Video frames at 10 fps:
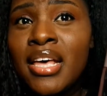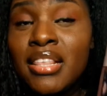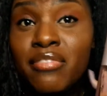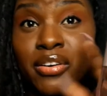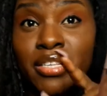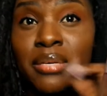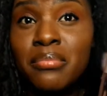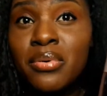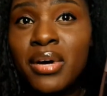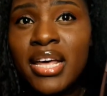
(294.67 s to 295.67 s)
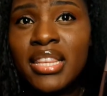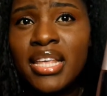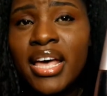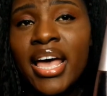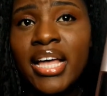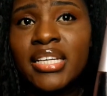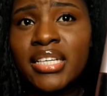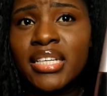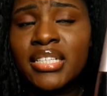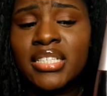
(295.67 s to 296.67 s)
they're very simple and they're
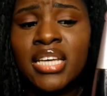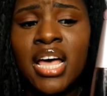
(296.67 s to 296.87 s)
elegant,